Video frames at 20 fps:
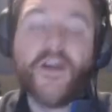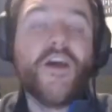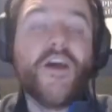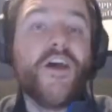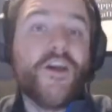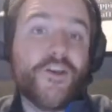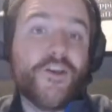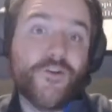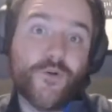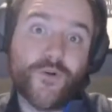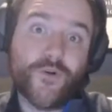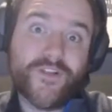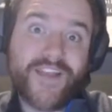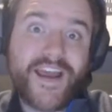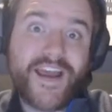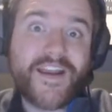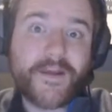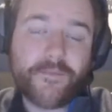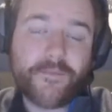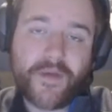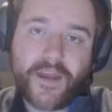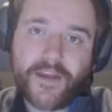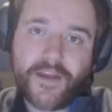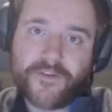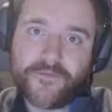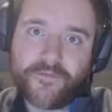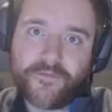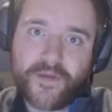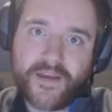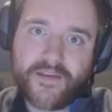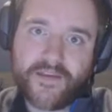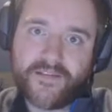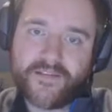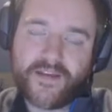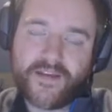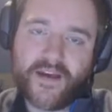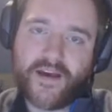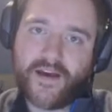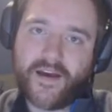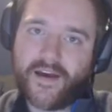your landing page based
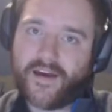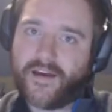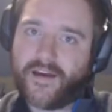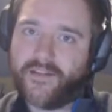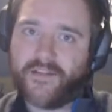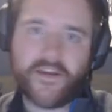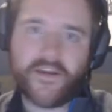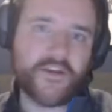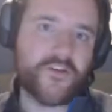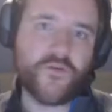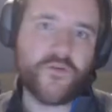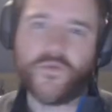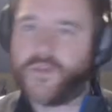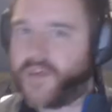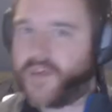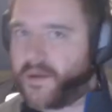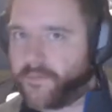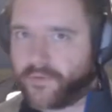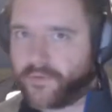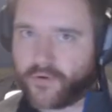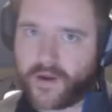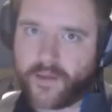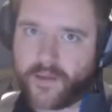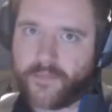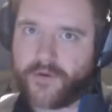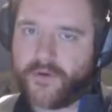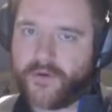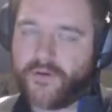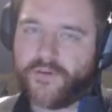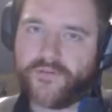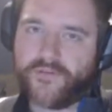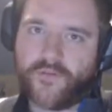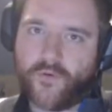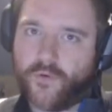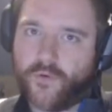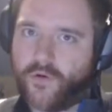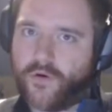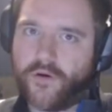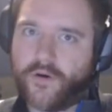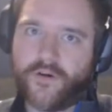on like UTM parameters
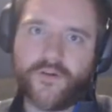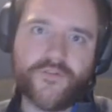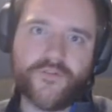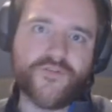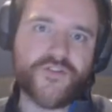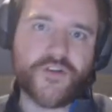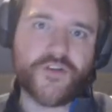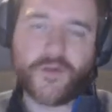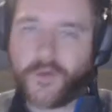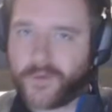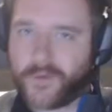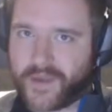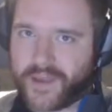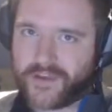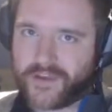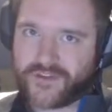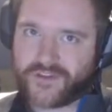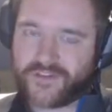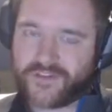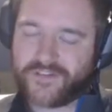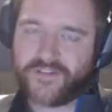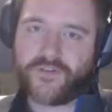or geolocations,